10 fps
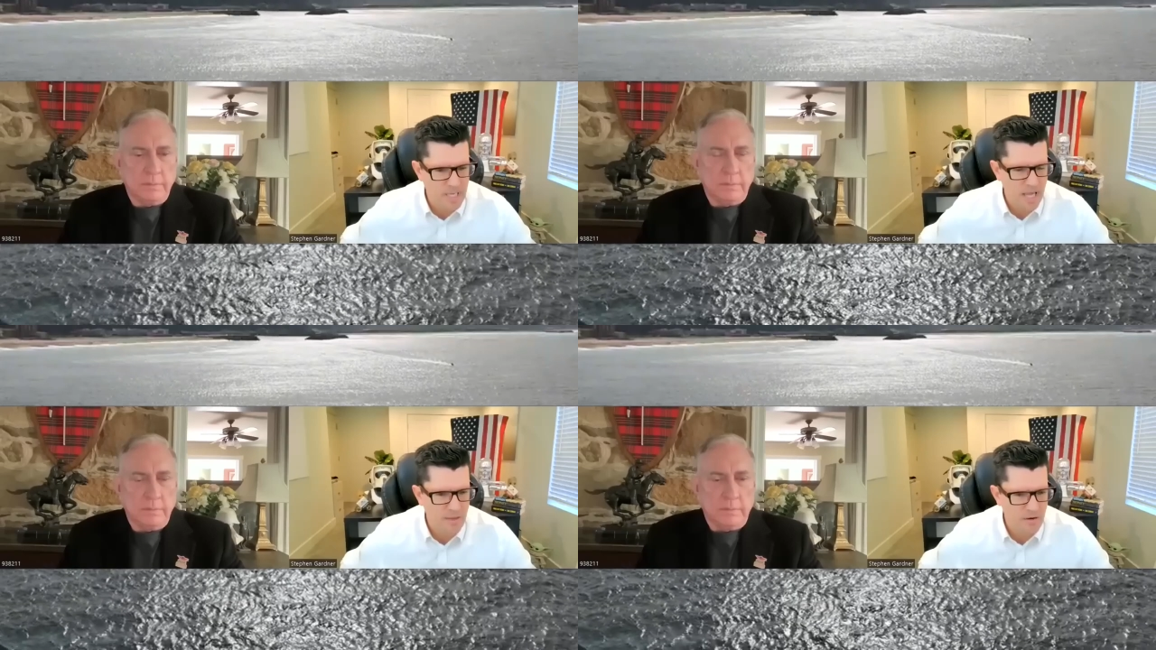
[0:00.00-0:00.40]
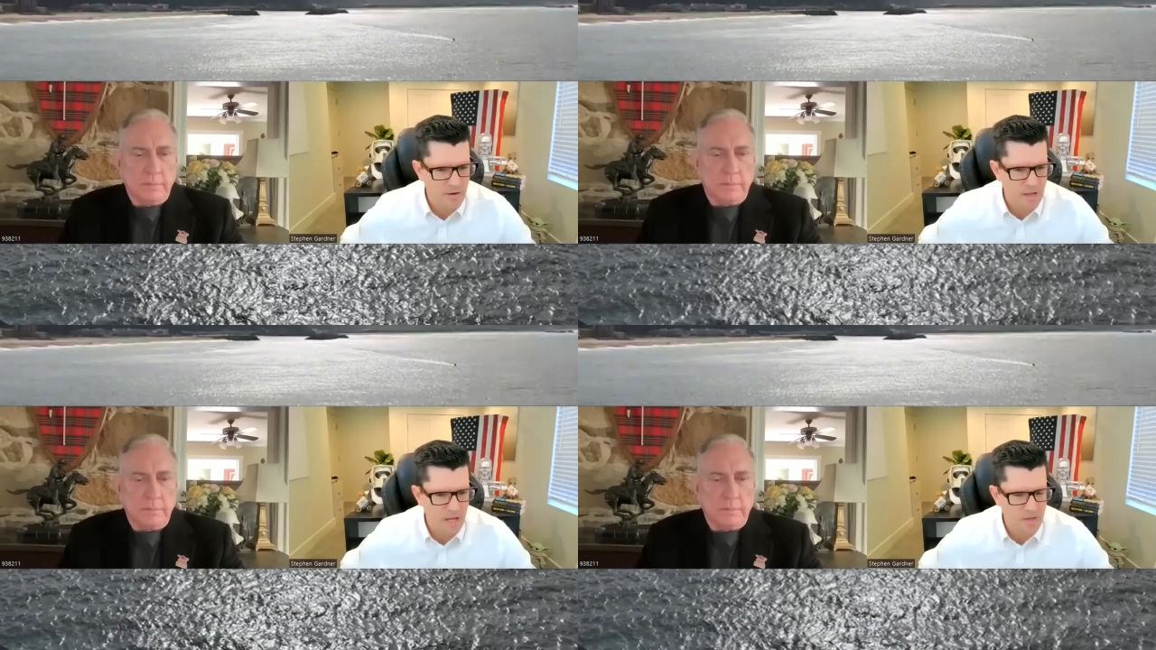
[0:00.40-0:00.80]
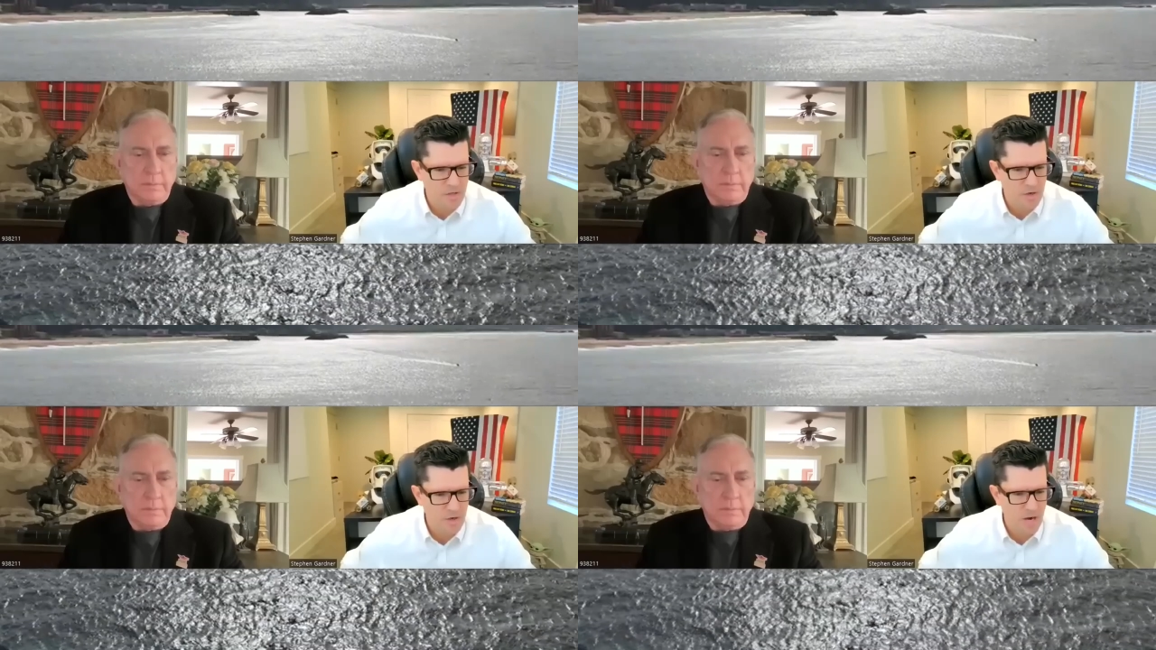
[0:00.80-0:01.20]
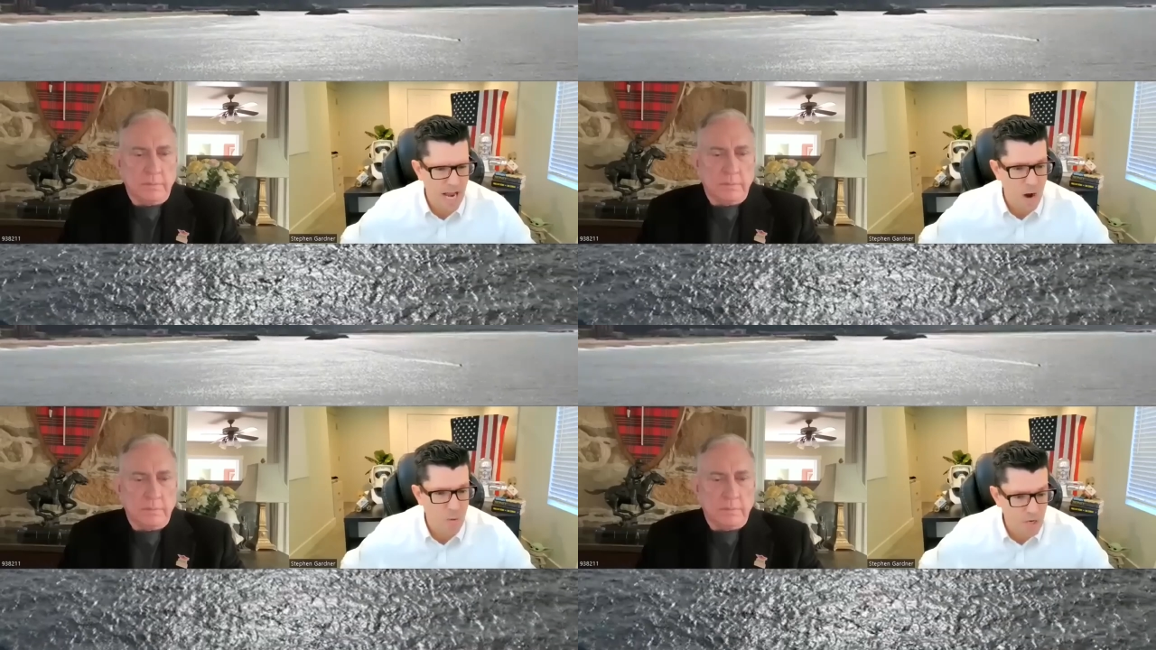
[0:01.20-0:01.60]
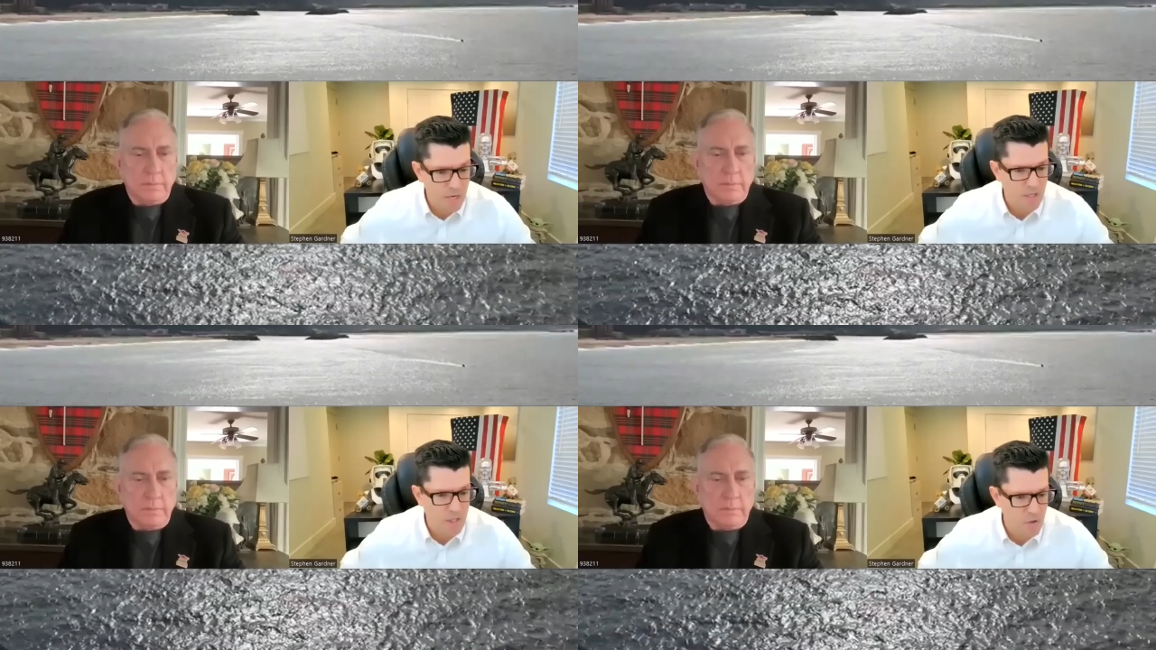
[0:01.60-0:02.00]
Speaker 1: together under our
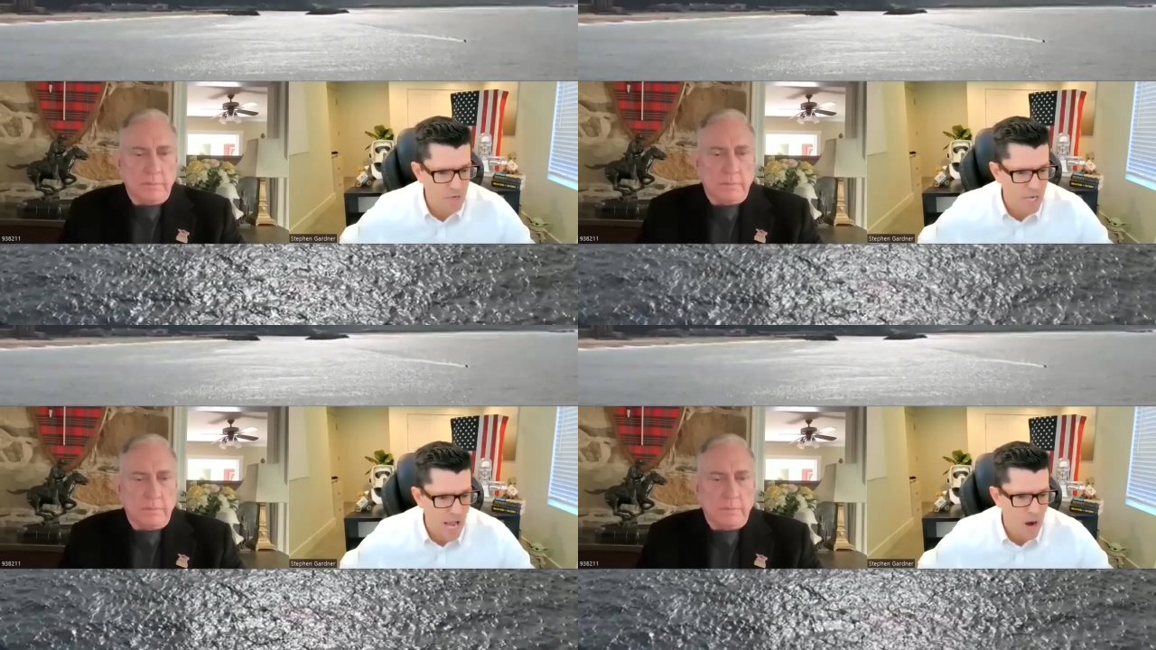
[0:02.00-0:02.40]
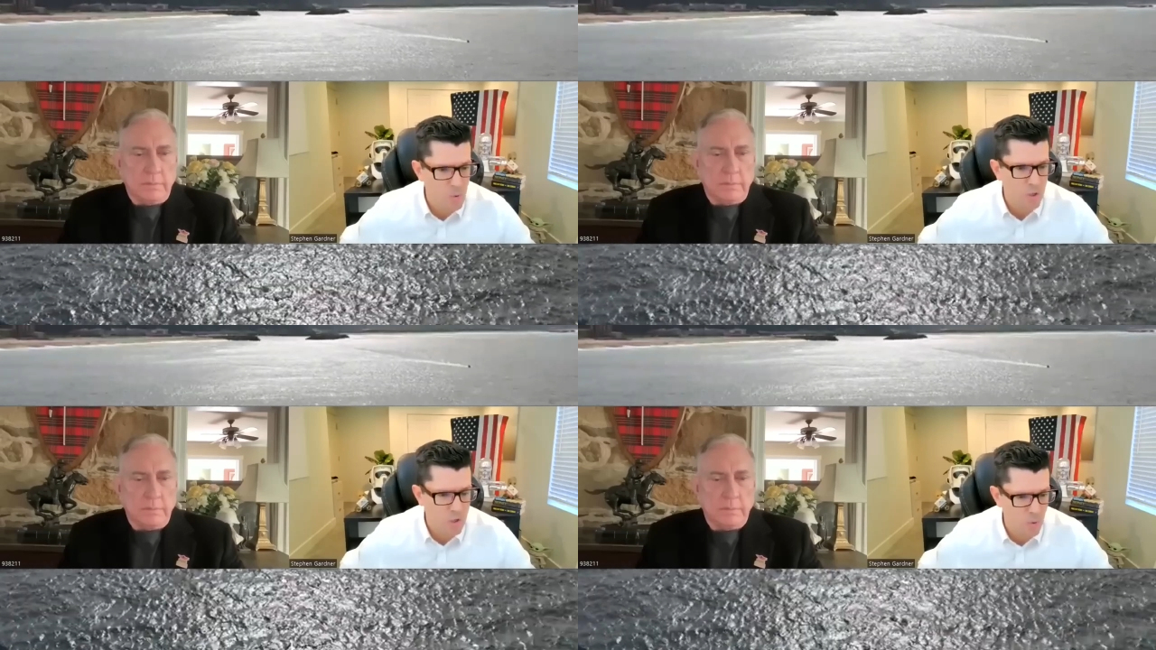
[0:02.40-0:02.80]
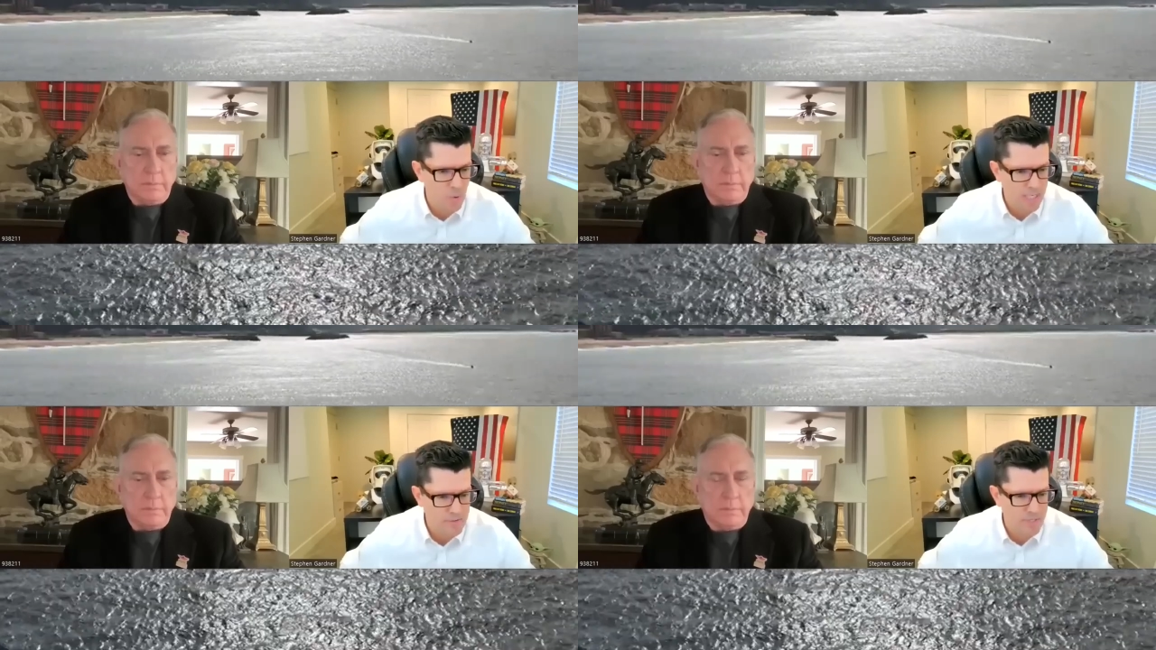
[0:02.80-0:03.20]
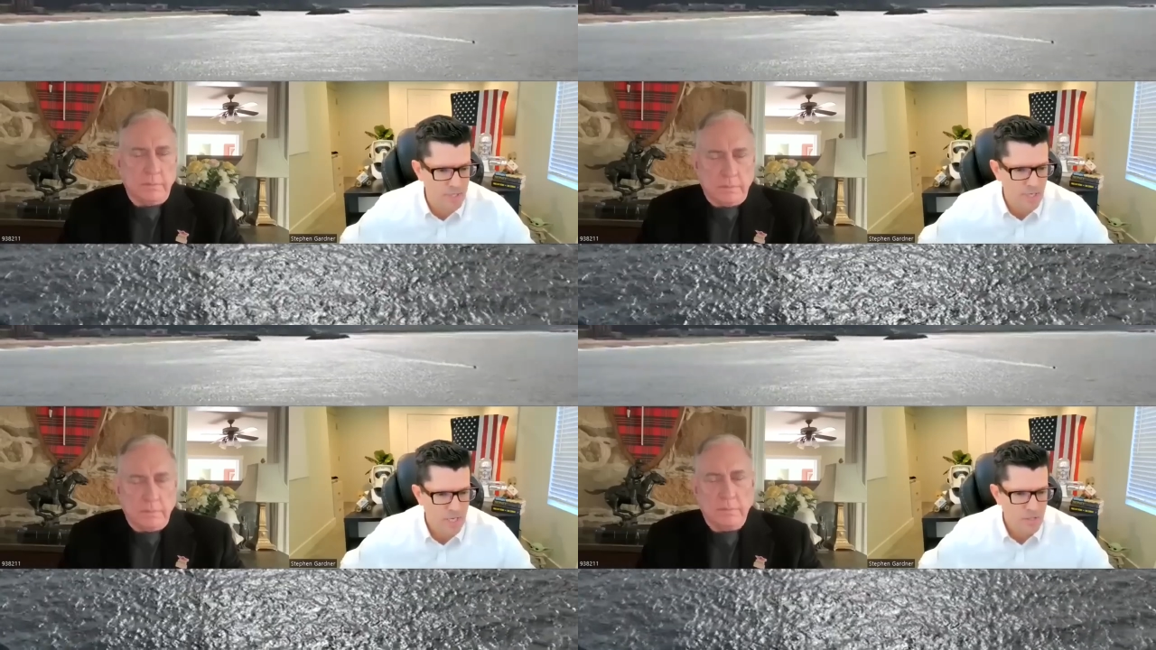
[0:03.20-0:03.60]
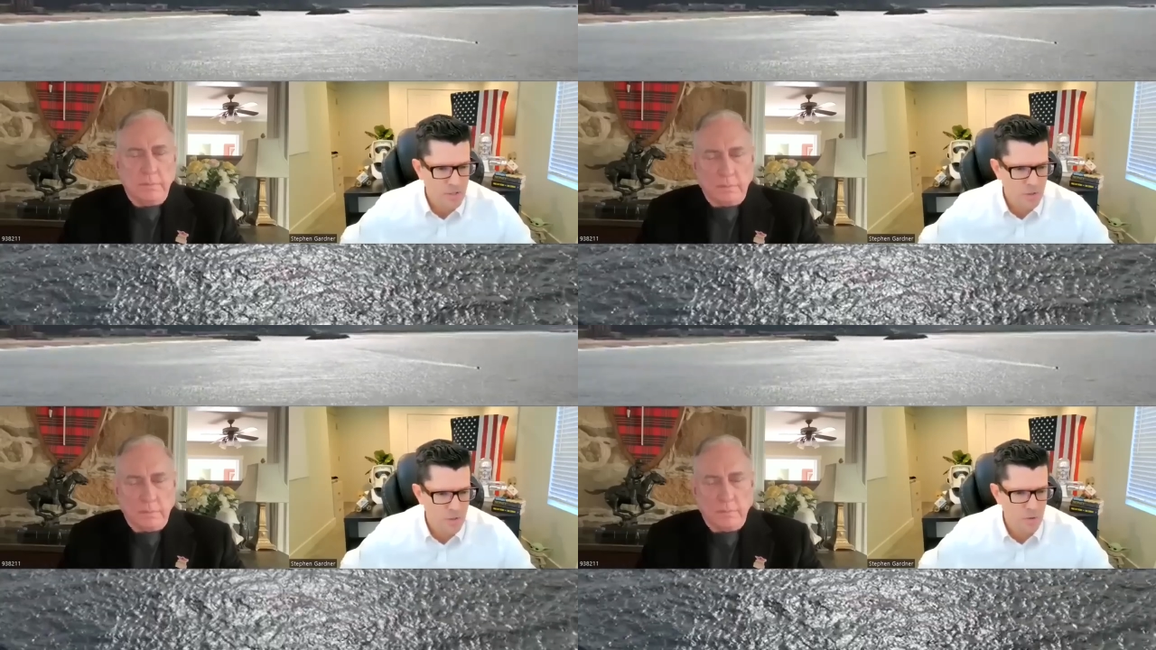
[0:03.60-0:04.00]
country, our choice
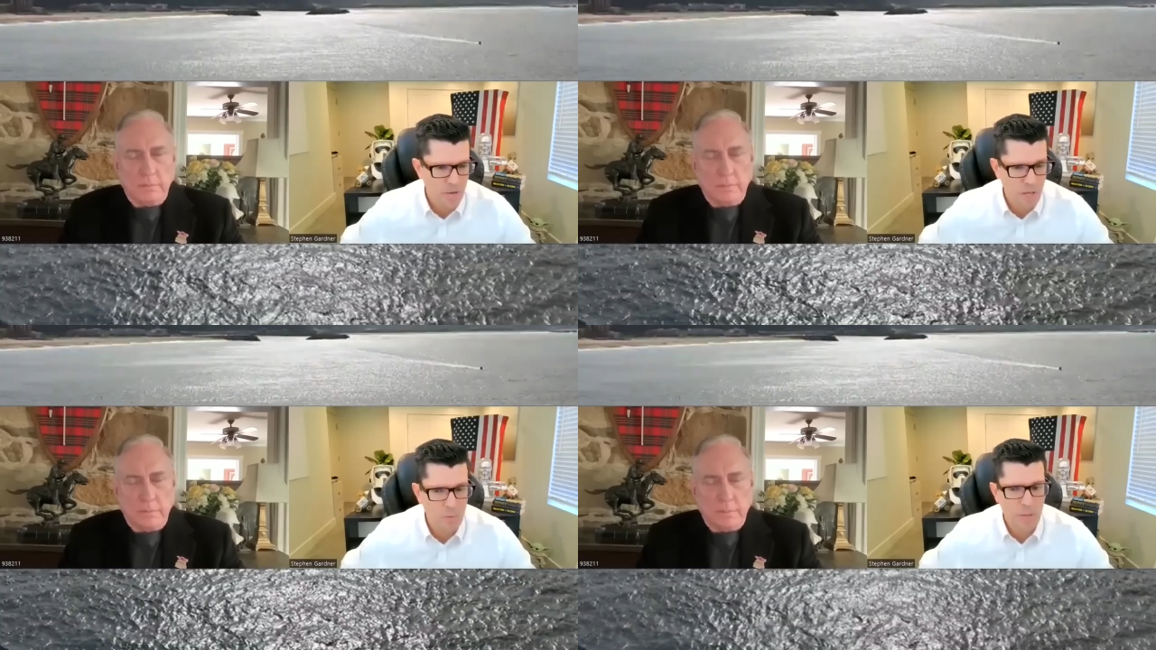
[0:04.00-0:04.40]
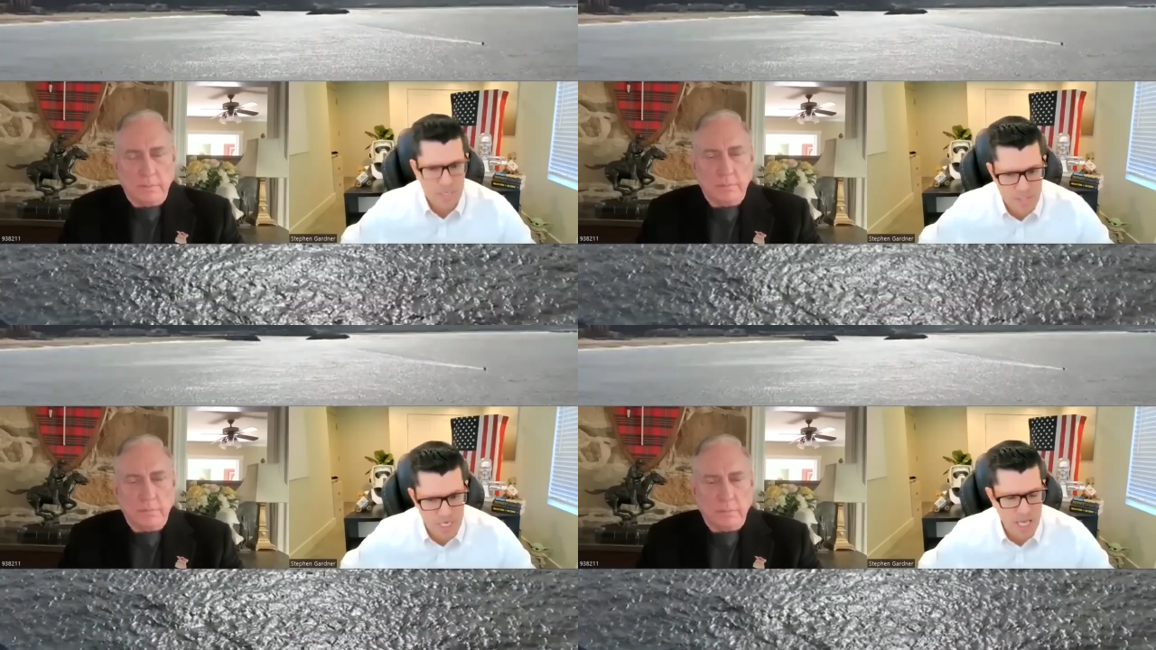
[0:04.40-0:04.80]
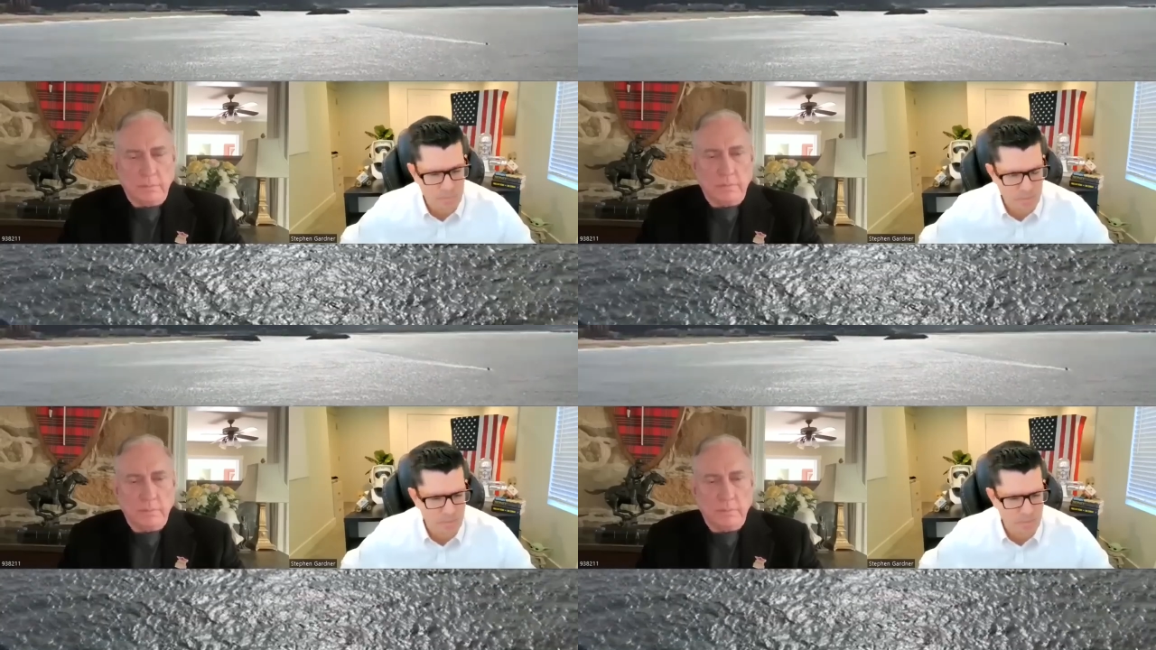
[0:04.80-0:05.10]
to help educate